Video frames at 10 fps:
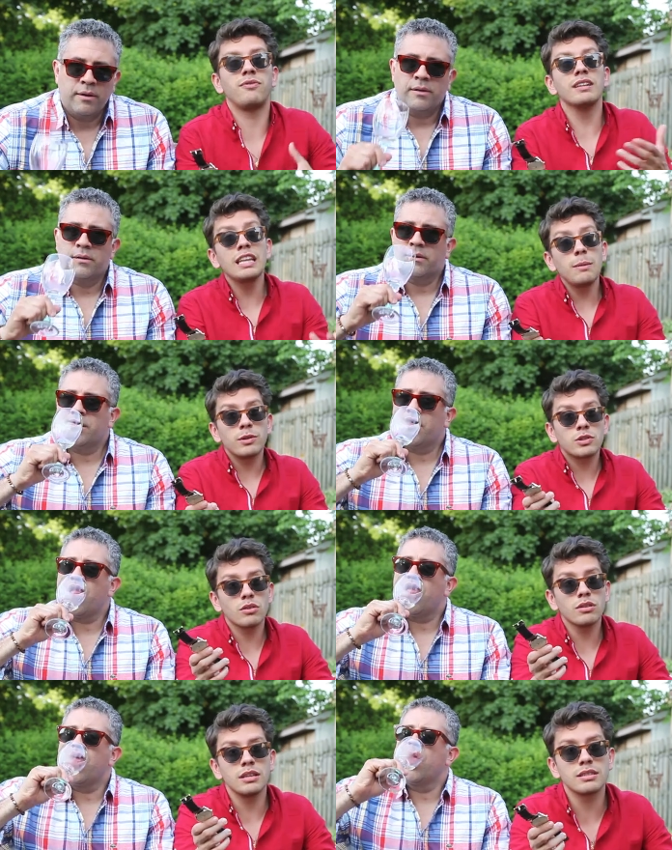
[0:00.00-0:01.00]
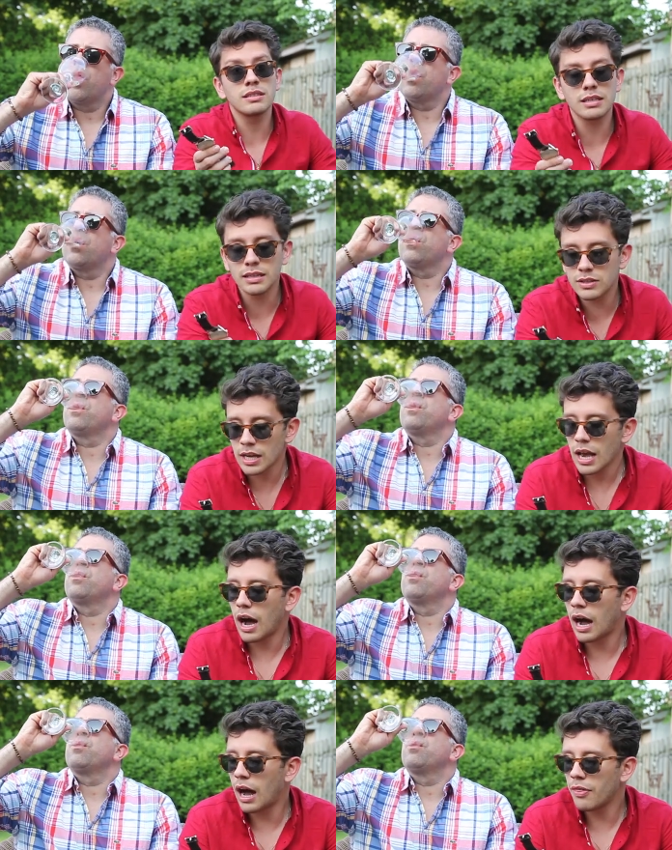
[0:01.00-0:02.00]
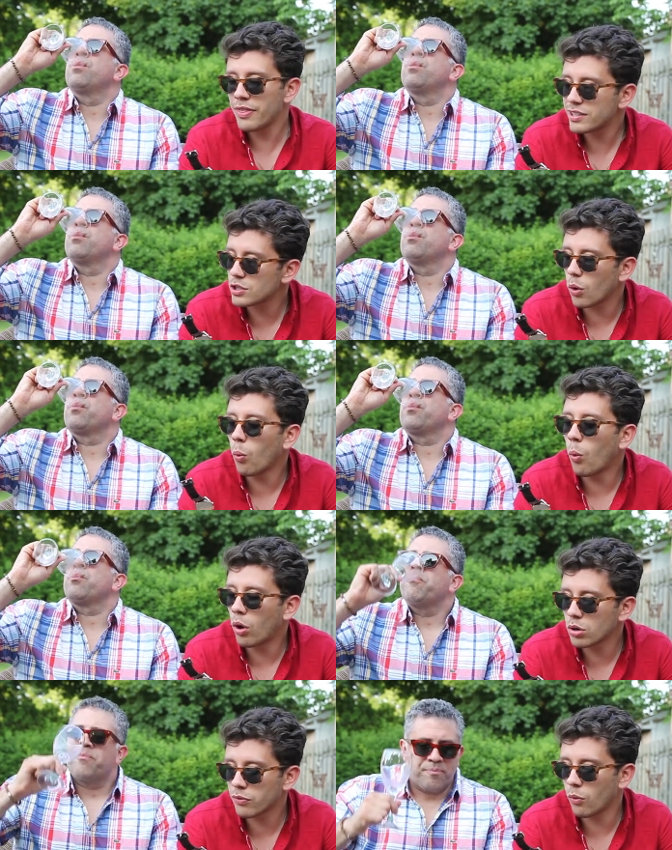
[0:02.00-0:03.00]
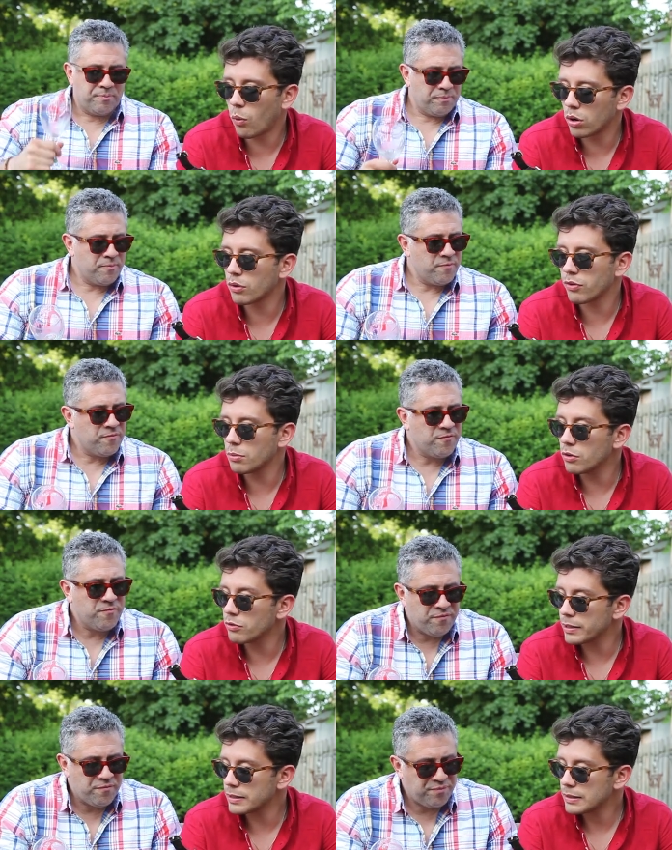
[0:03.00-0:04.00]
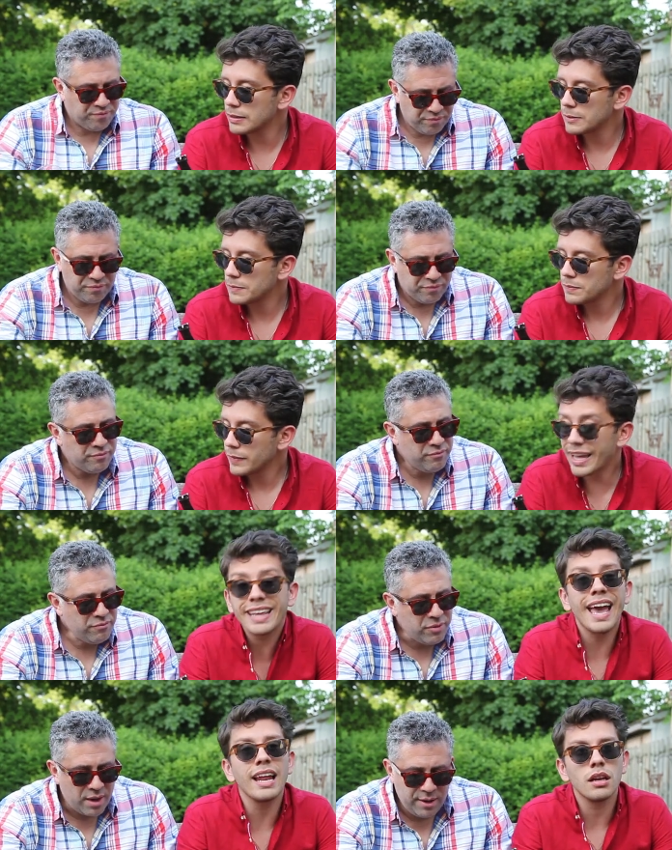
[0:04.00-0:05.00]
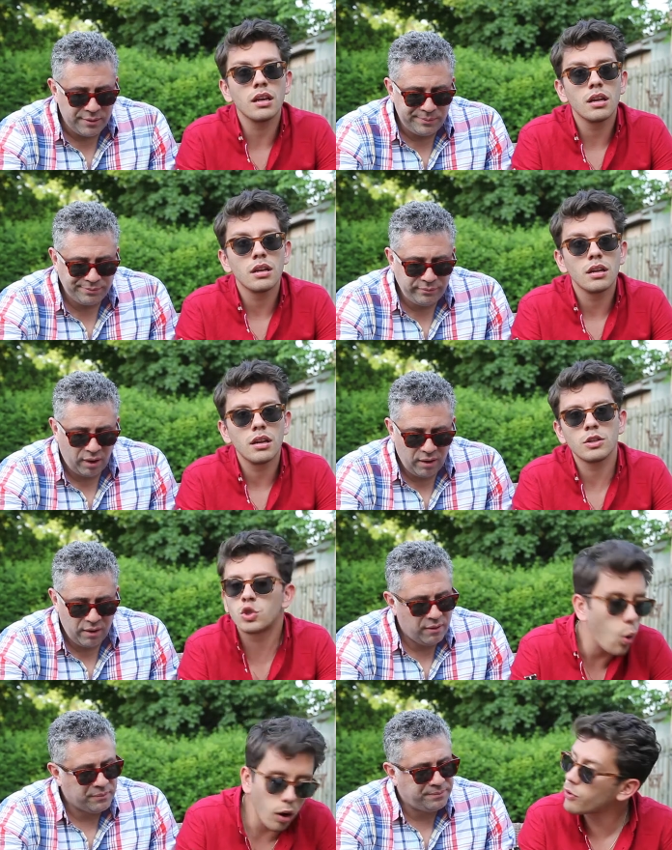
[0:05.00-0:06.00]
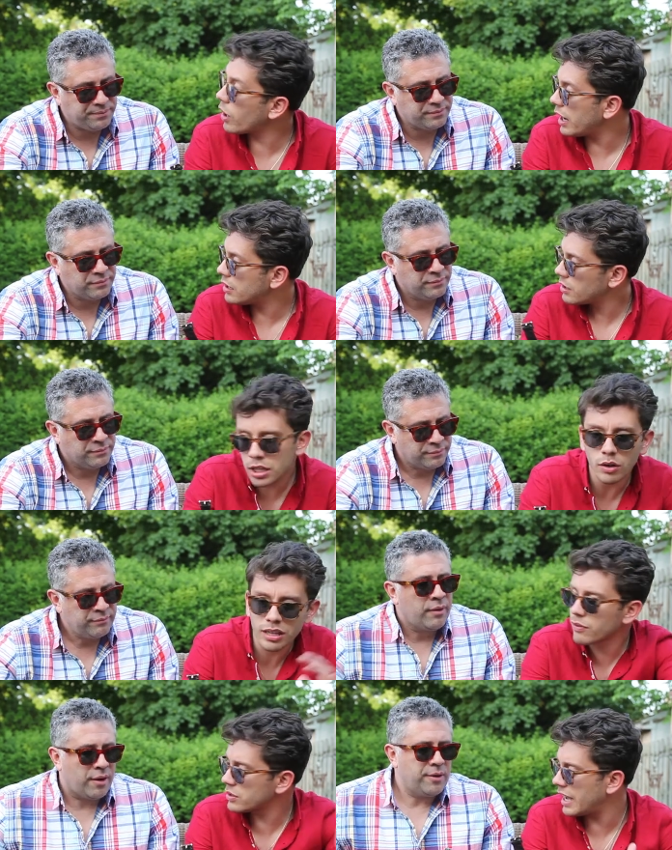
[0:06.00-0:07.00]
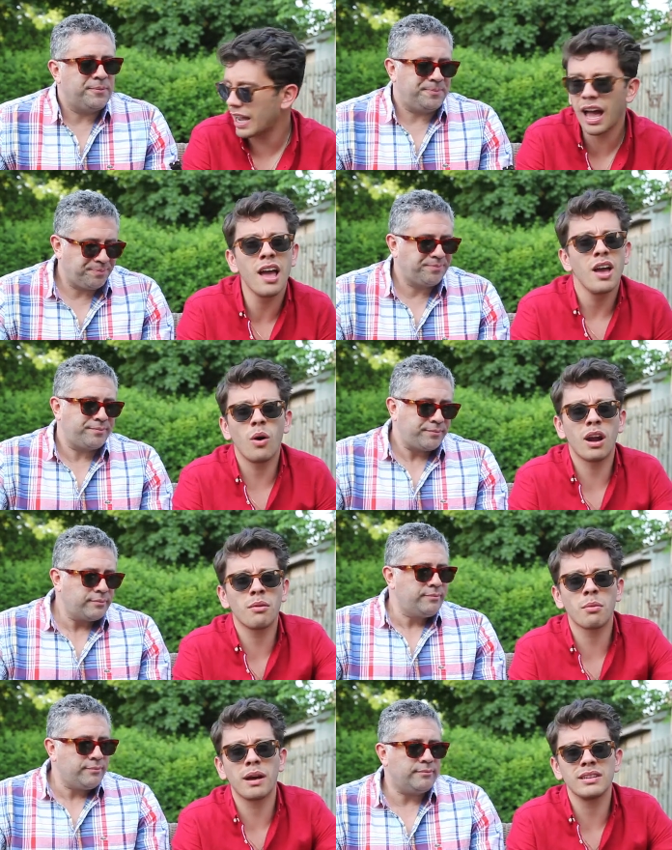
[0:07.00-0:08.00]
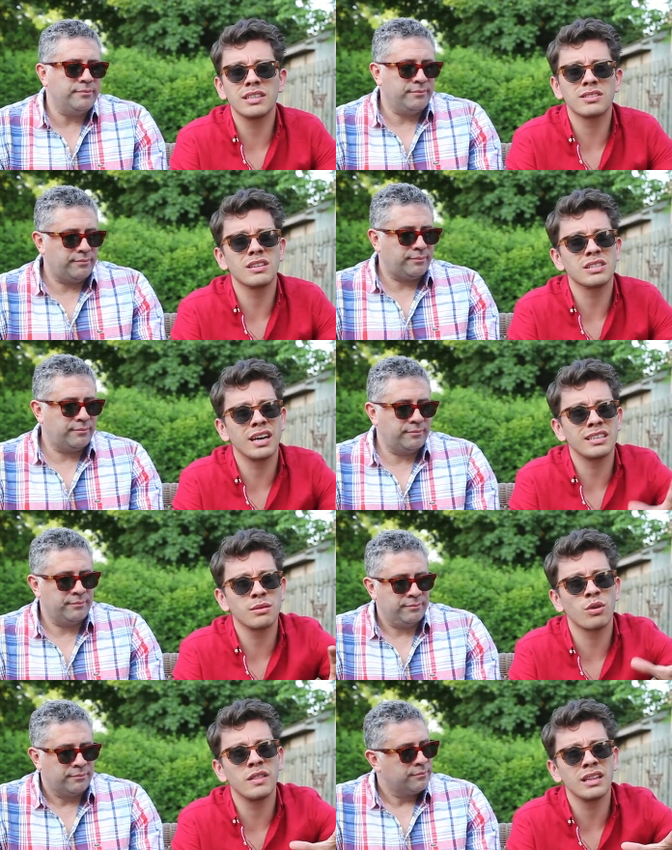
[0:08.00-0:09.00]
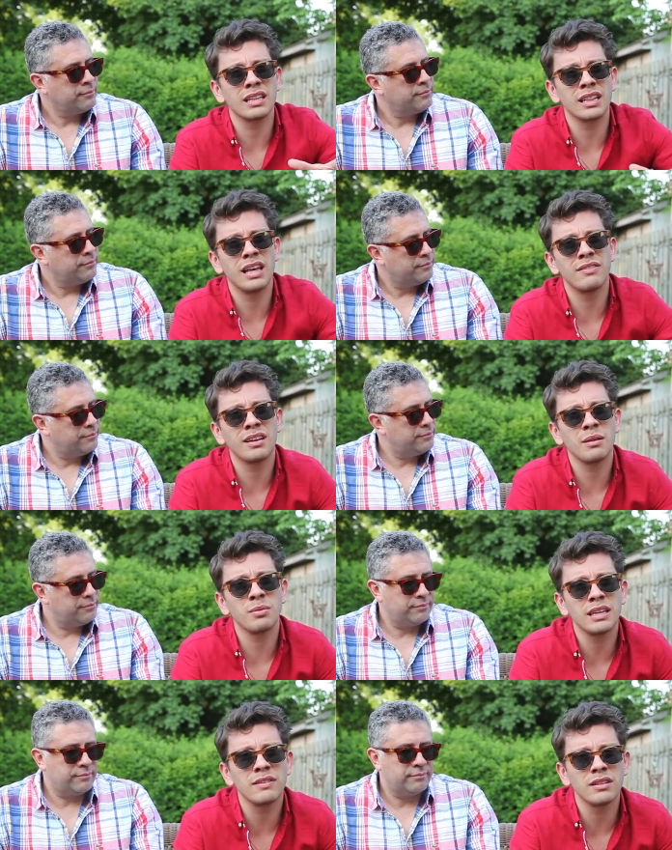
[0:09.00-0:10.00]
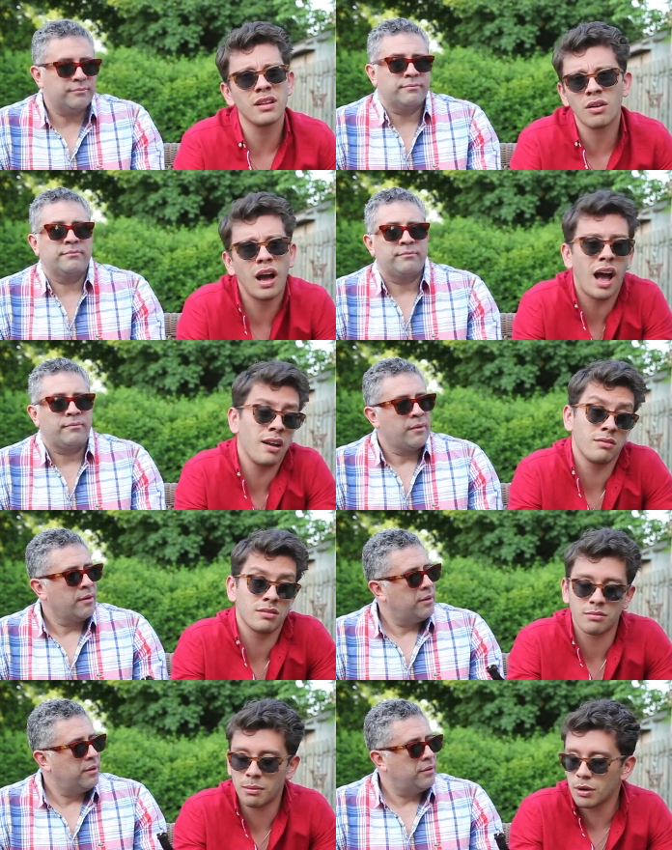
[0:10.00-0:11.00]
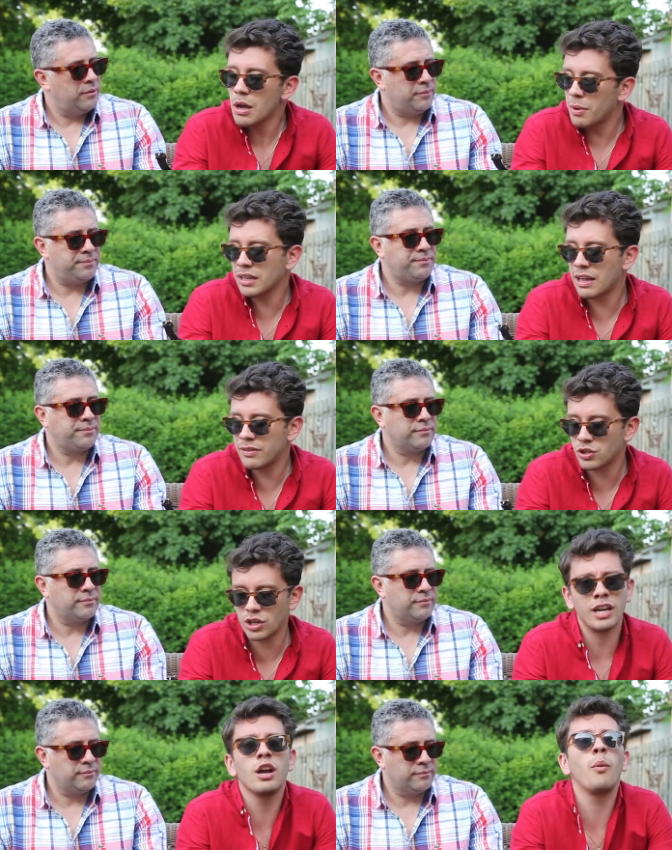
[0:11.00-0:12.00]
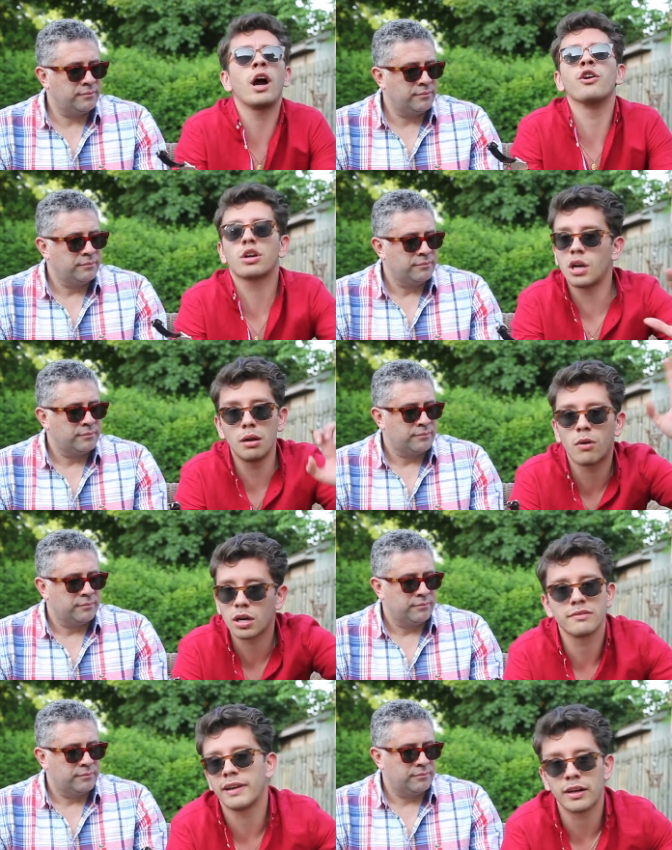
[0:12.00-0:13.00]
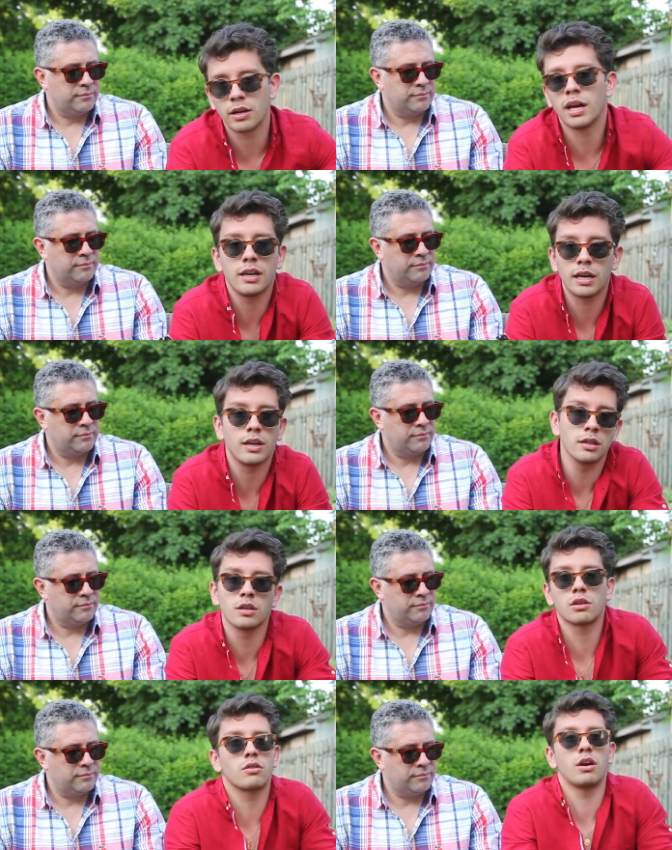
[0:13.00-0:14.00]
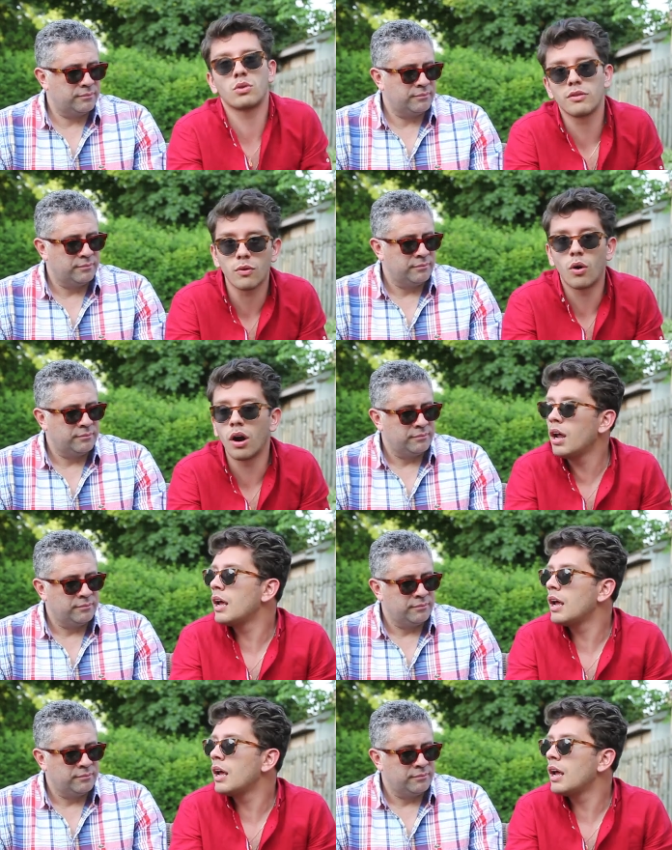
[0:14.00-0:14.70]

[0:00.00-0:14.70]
Speaker 1: Philippe in certain instances. Uh, this is a wonderful, wonderful movement. And again, Twelve grand, you know, give or take. I, well, I don't know. We have it listed on the site somewhere in, in eleven, I believe. No, I really don't remember. But eleven and change. I know we undercut market value. I, I, I looked on Car twenty-four.